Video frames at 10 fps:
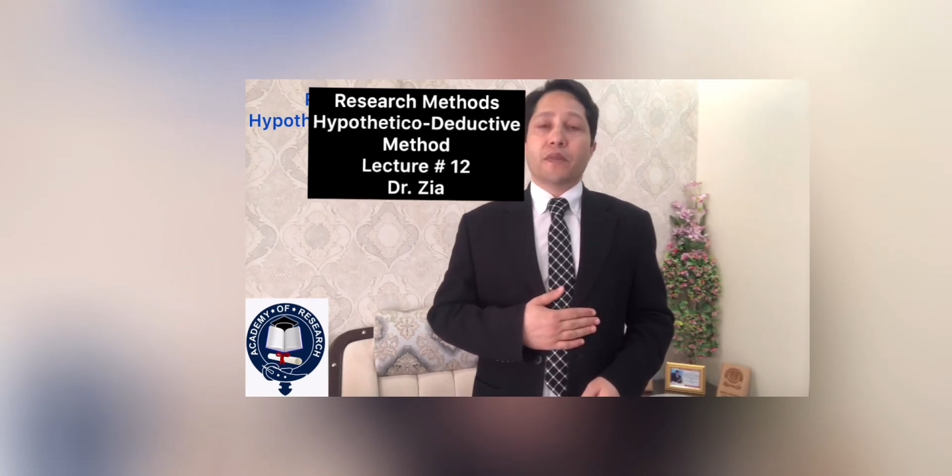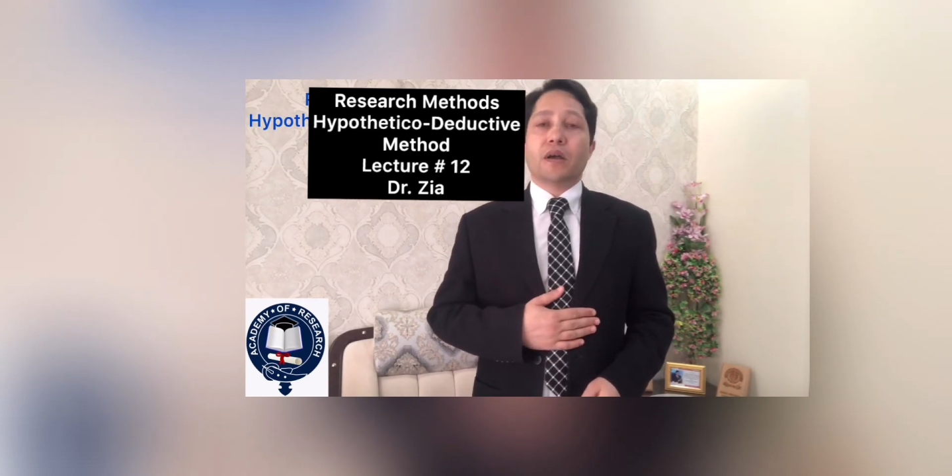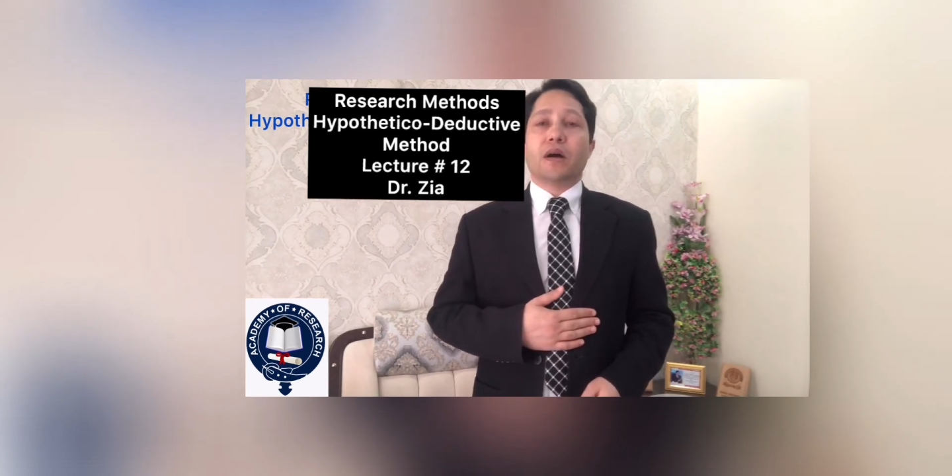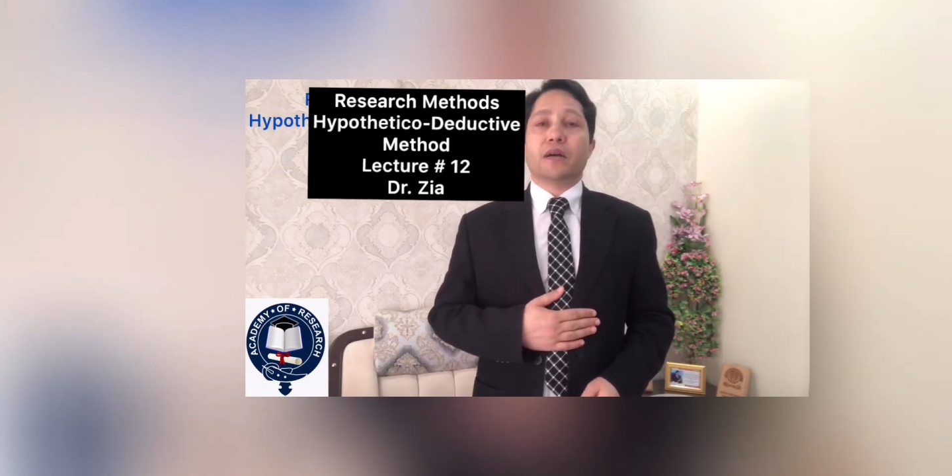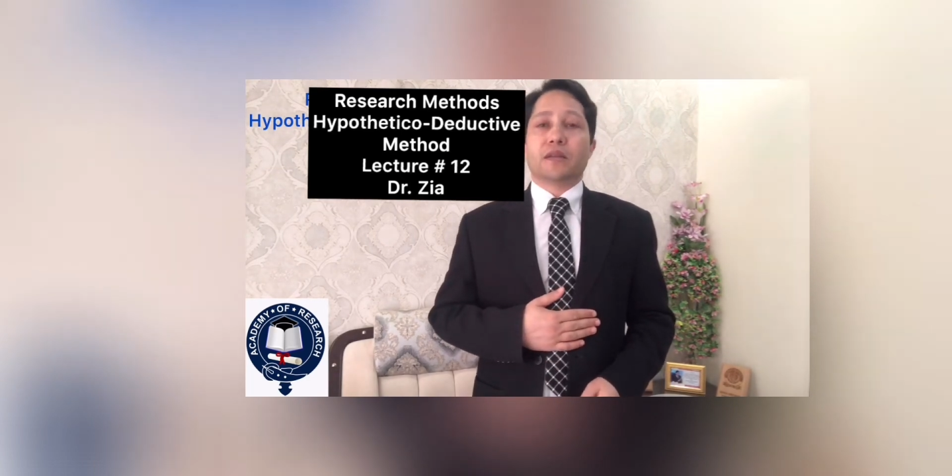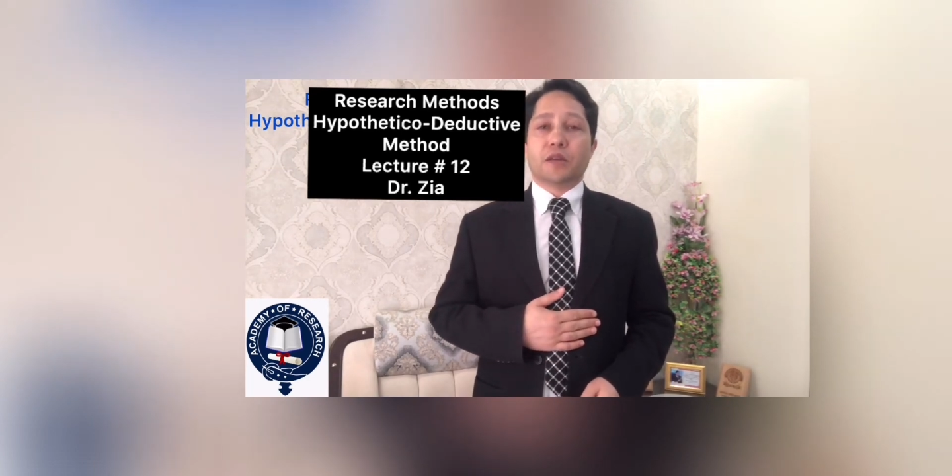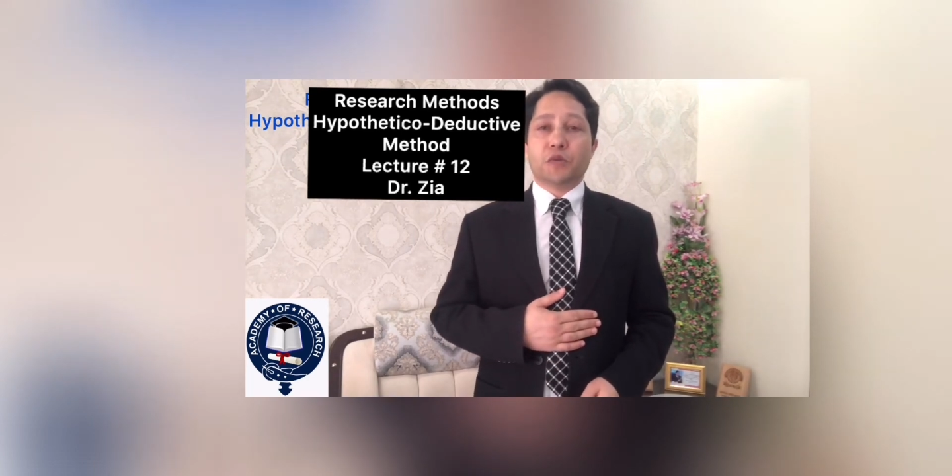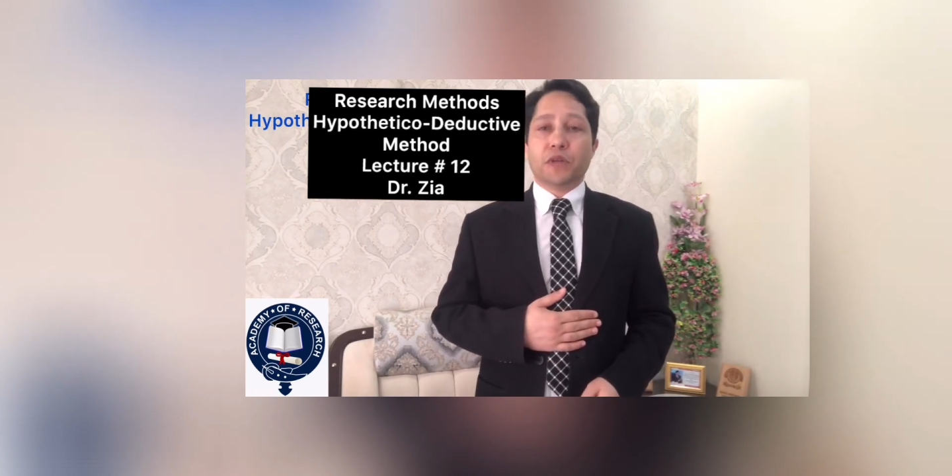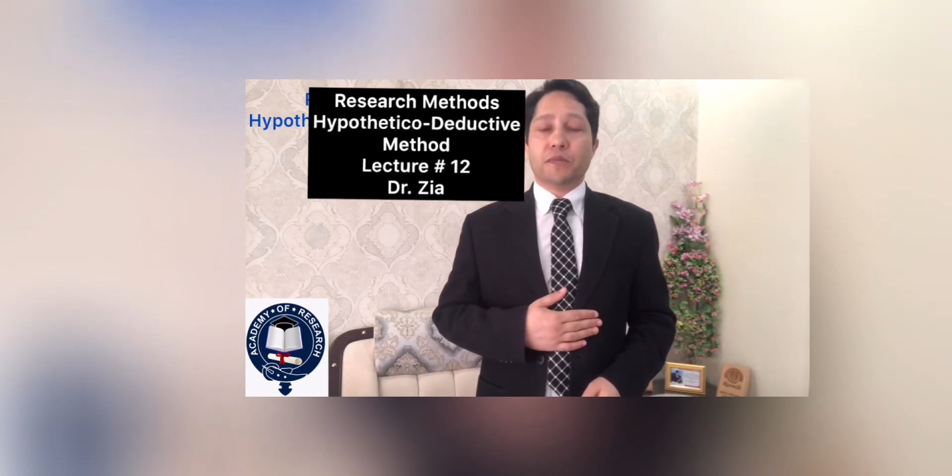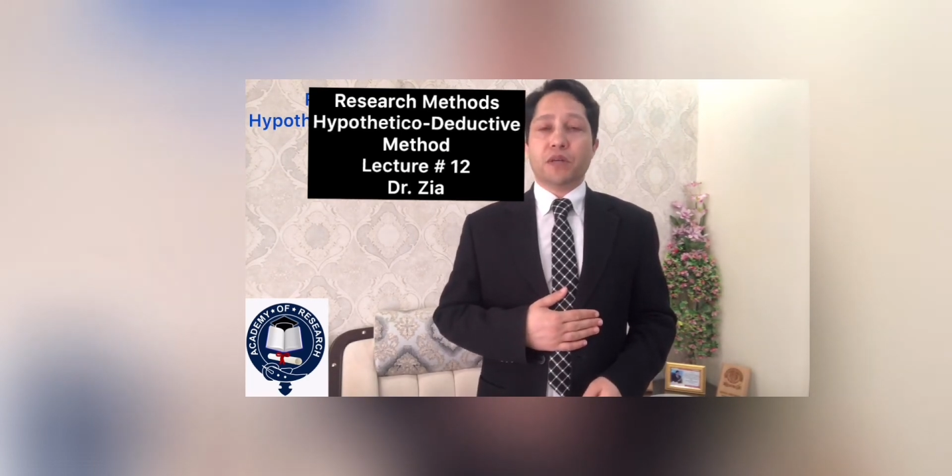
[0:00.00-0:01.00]
I thank you
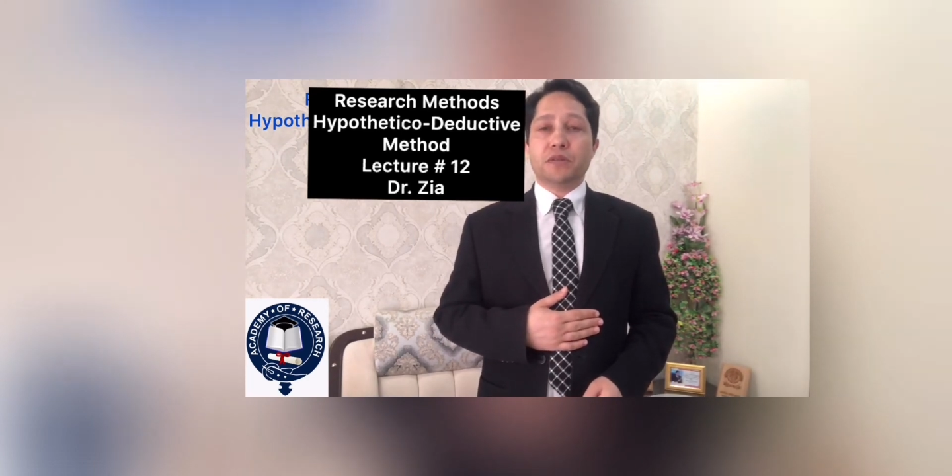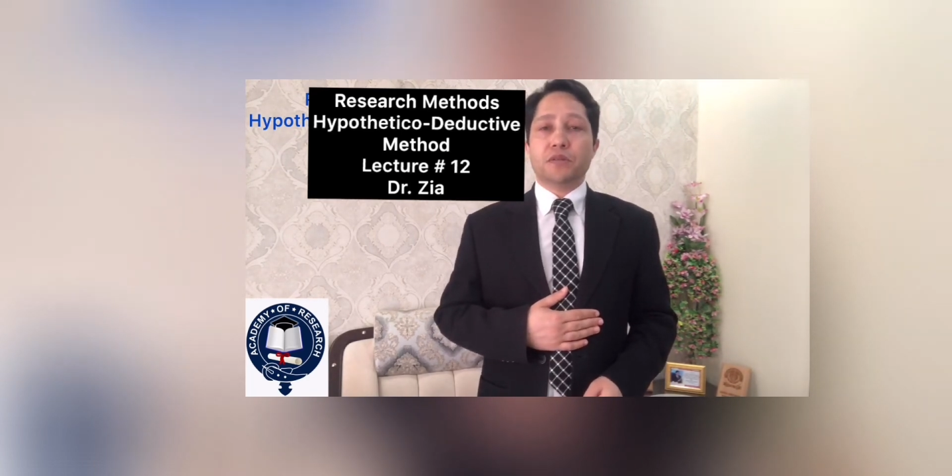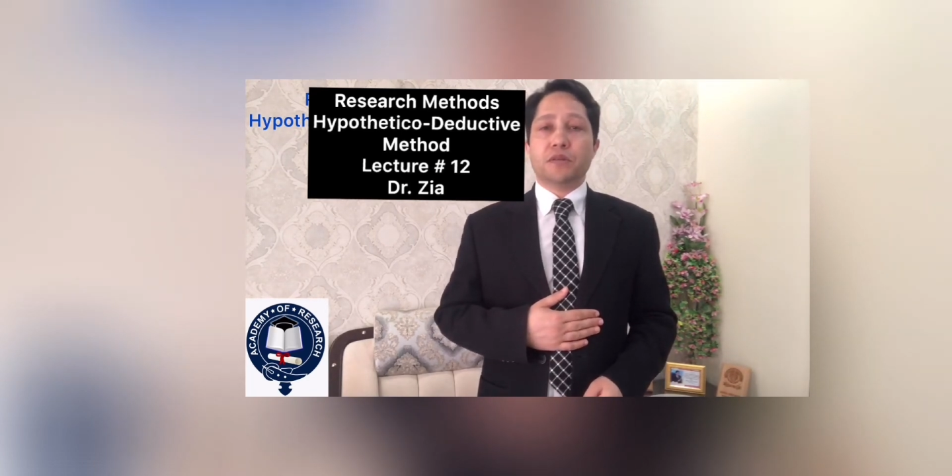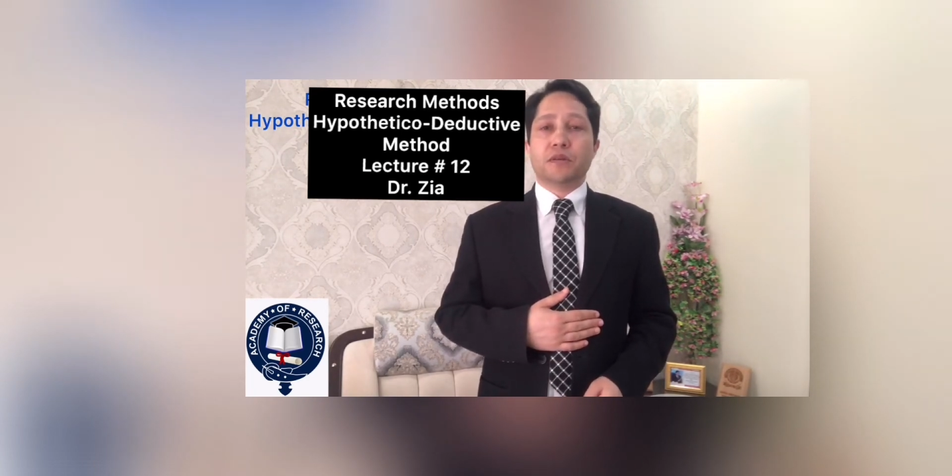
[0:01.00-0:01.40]
very much.